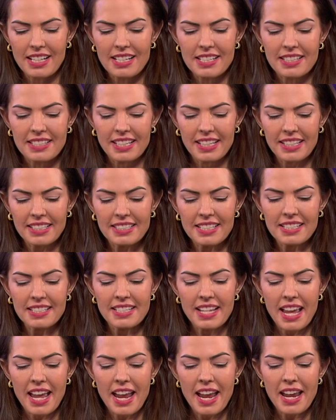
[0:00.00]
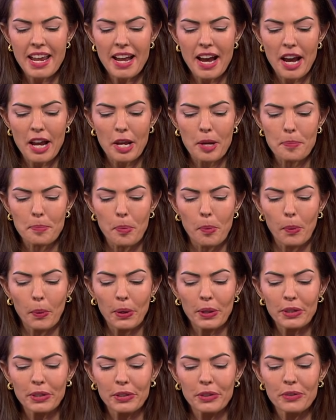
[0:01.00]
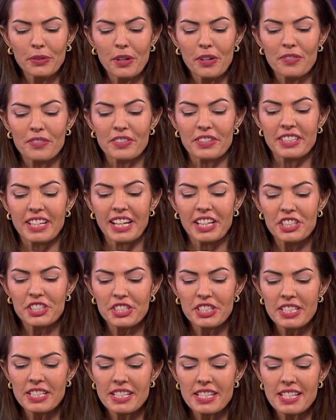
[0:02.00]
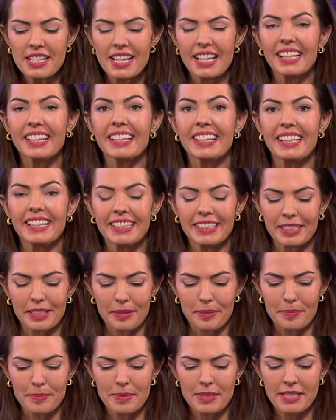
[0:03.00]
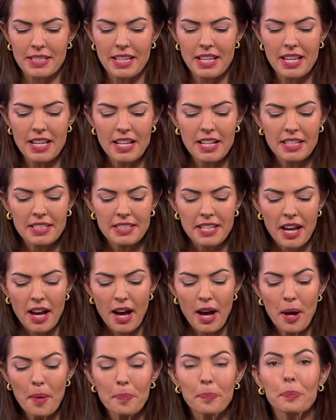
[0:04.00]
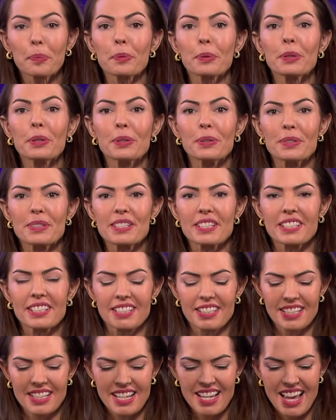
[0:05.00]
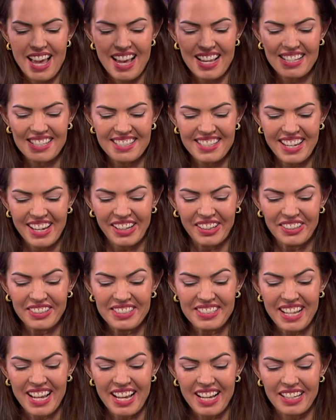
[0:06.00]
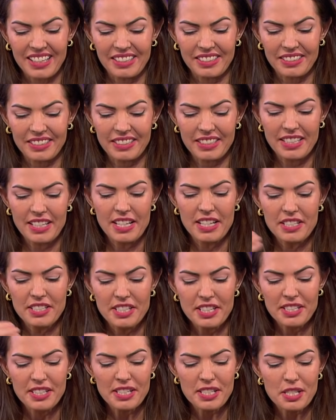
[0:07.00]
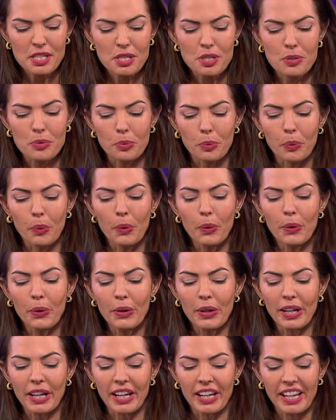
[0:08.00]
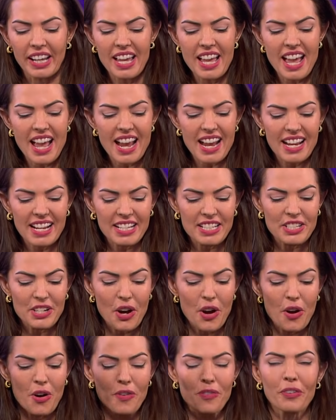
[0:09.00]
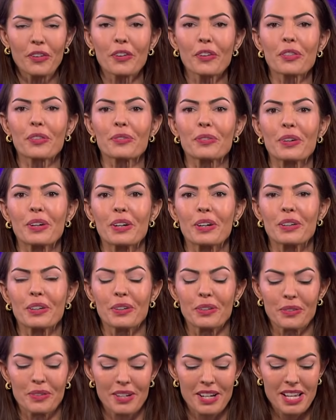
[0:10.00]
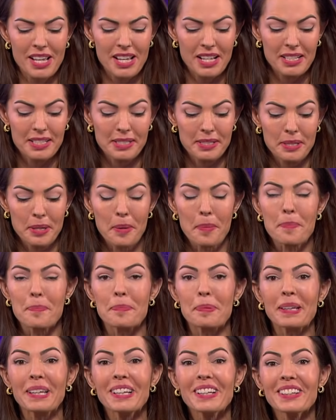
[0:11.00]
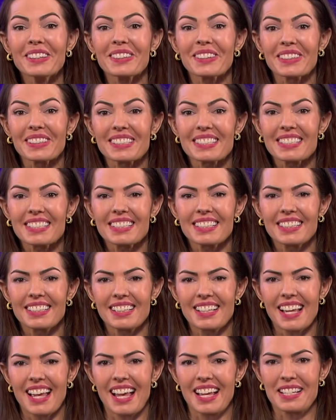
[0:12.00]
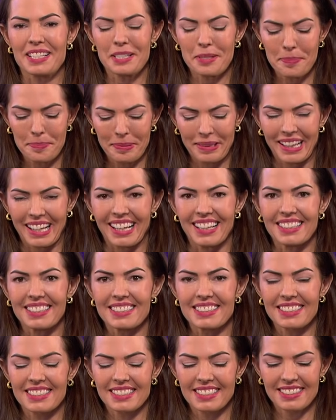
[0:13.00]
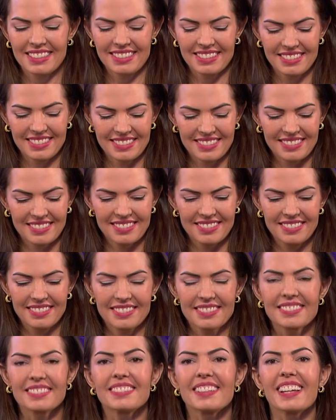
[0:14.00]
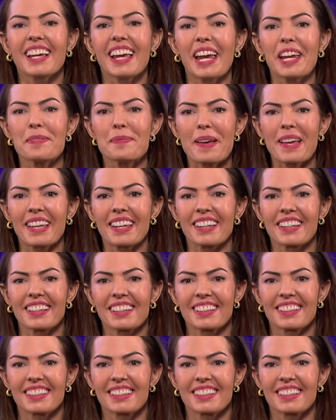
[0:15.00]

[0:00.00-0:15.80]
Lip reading: See, today I appoint you over nations and kingdoms to uproot and tear down, to destroy and overthrow, to build and to plant. Amen.